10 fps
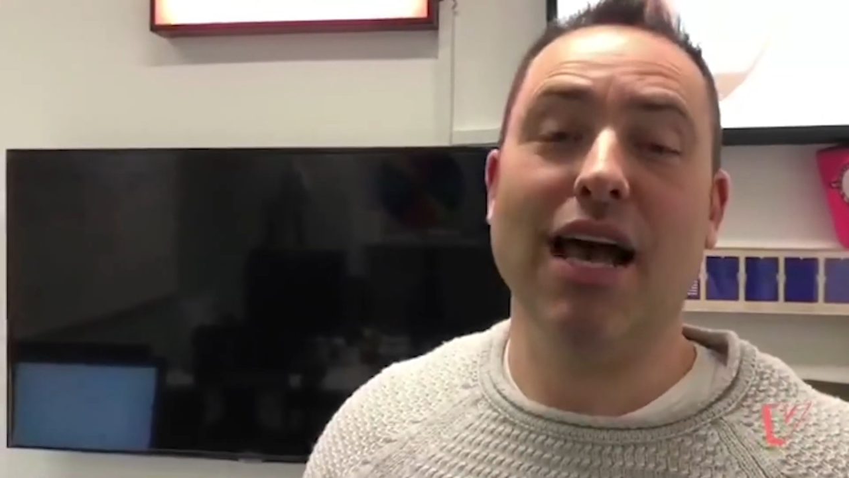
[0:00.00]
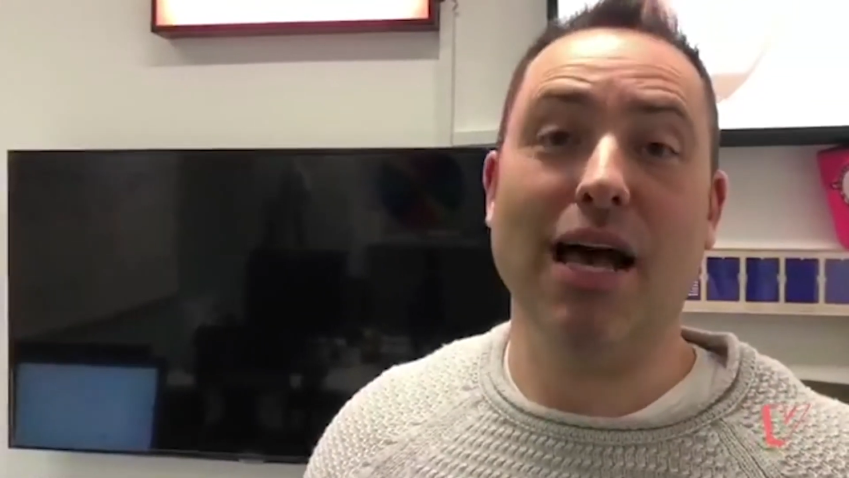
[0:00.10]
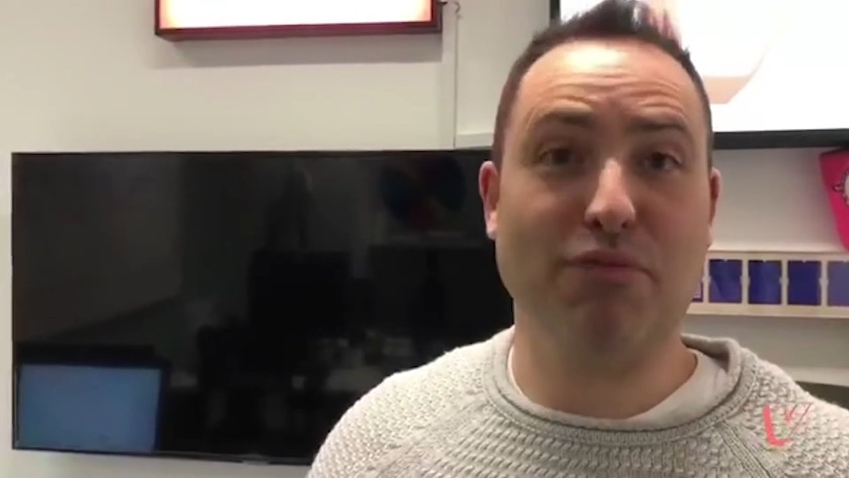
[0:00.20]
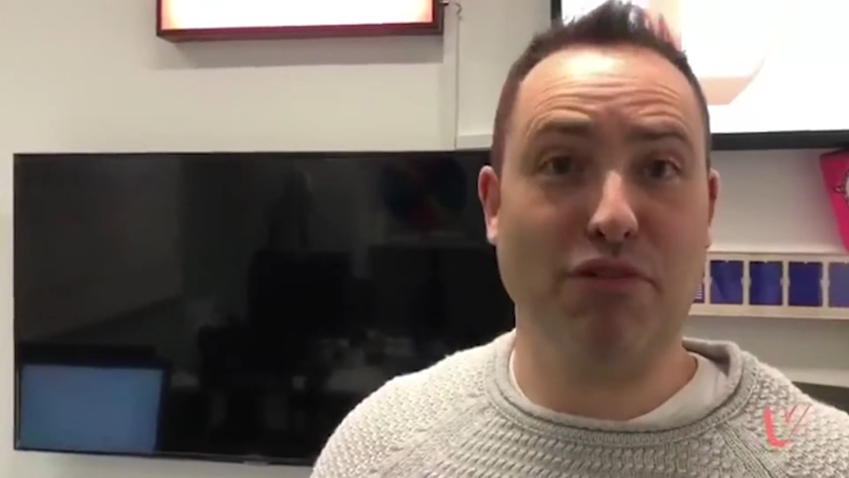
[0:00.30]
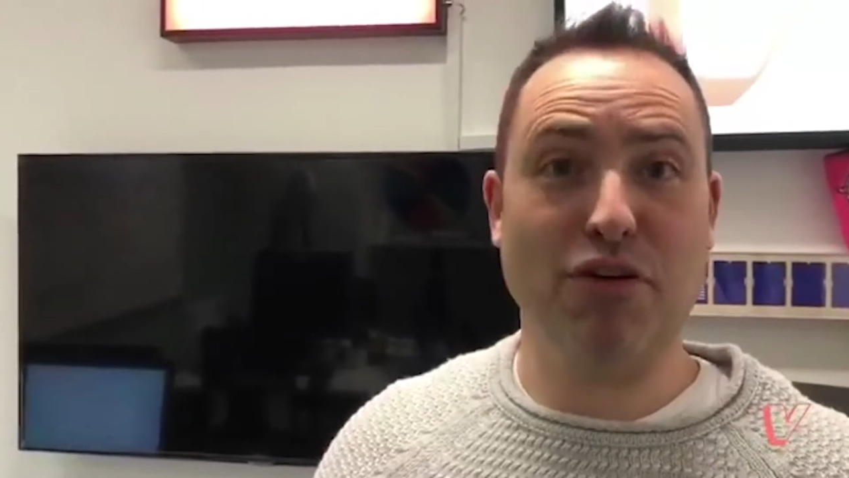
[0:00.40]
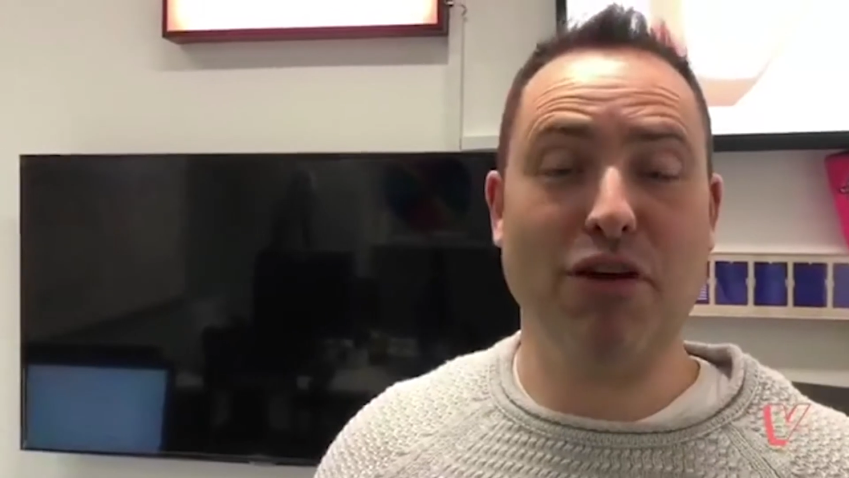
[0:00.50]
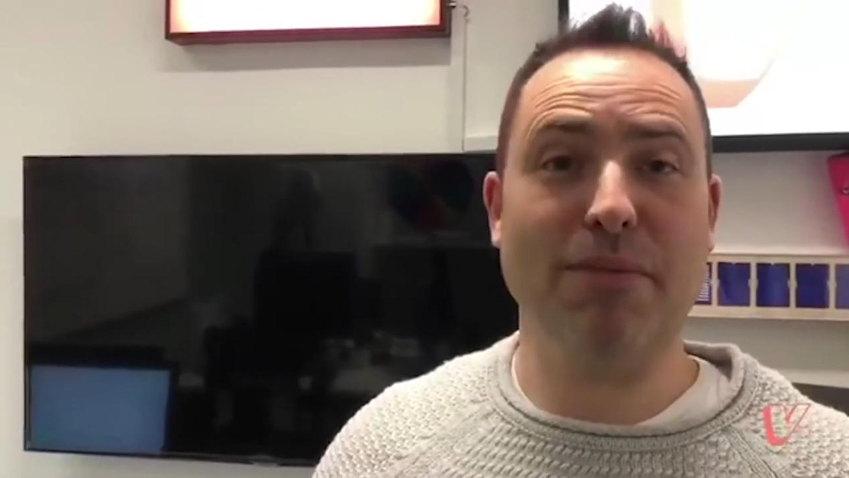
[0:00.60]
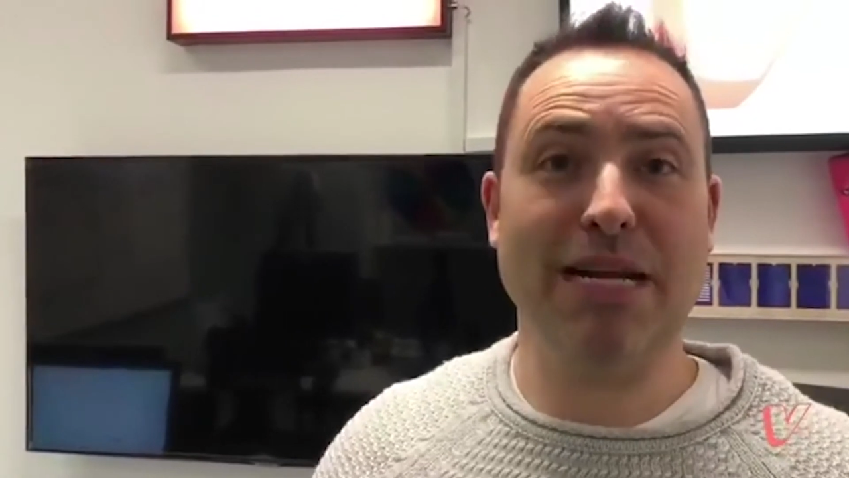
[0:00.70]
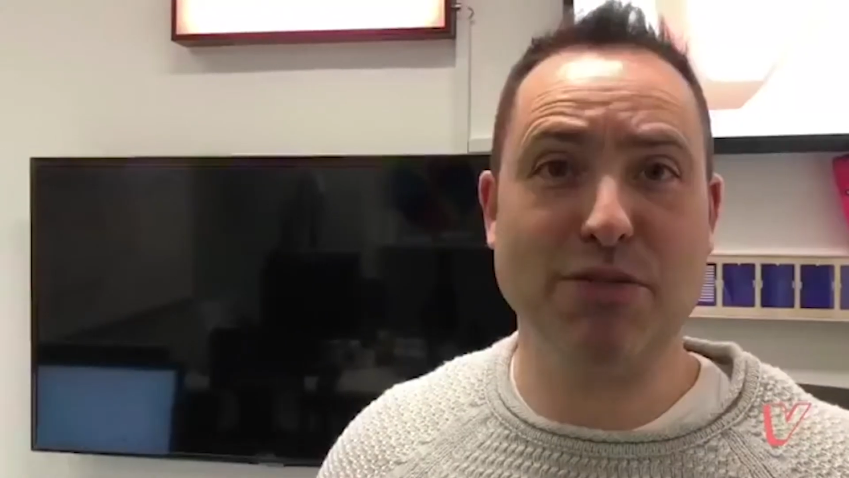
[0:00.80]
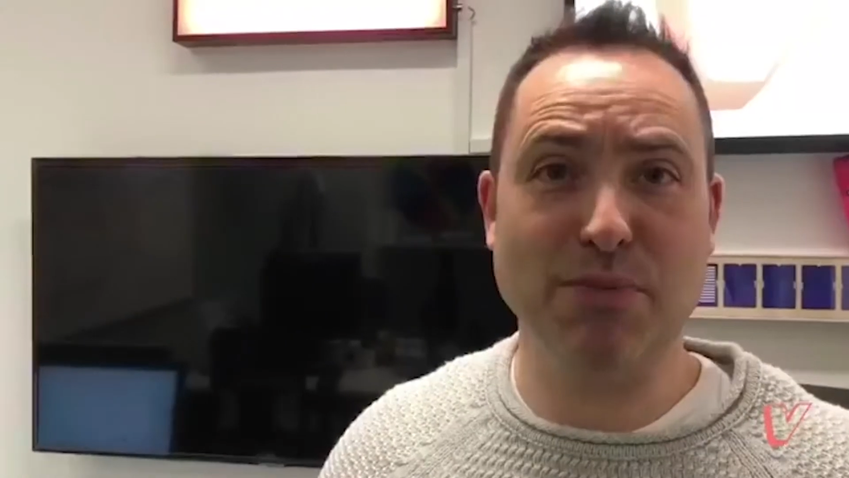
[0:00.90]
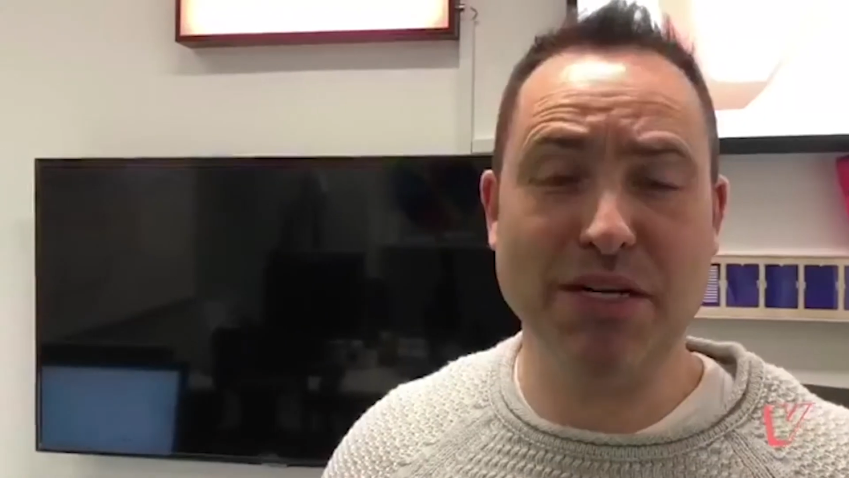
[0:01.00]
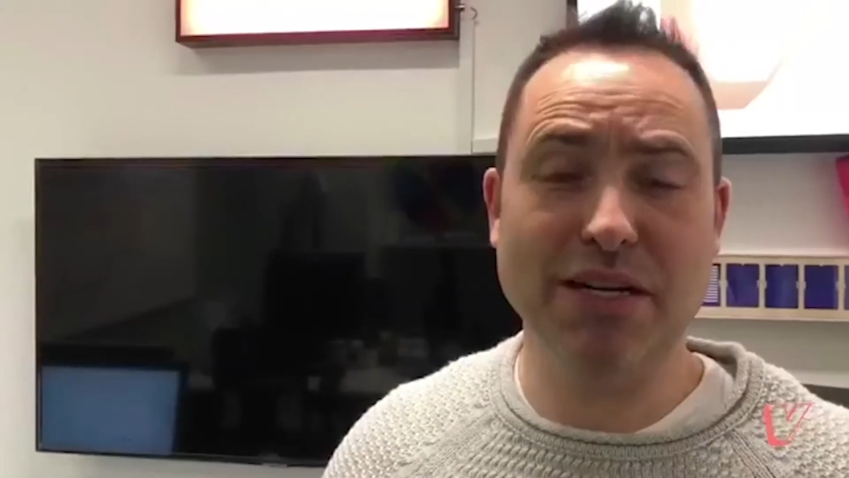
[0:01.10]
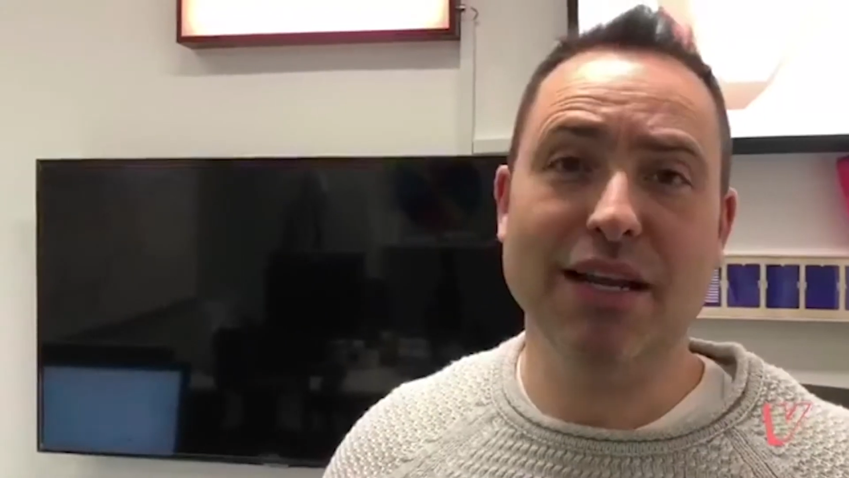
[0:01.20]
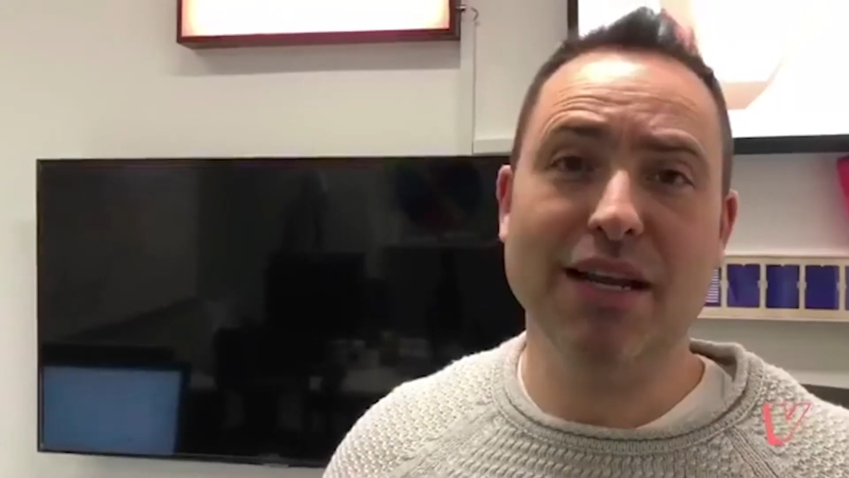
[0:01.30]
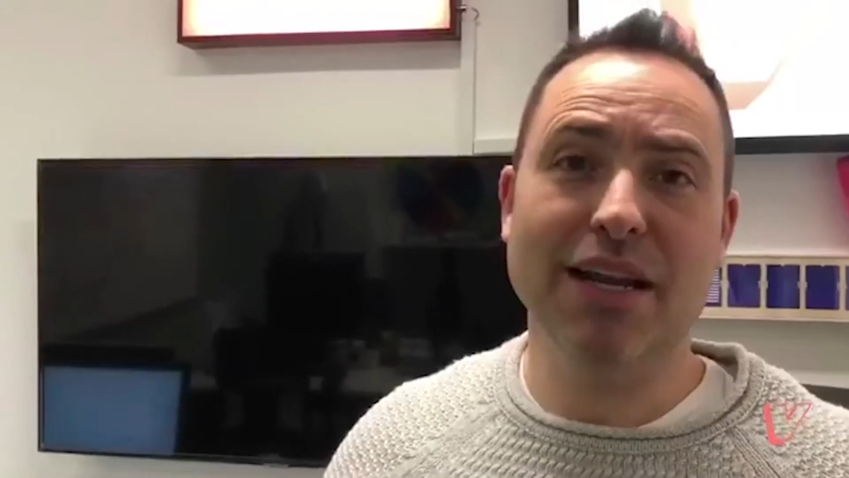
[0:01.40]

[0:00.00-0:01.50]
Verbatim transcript: uh, program management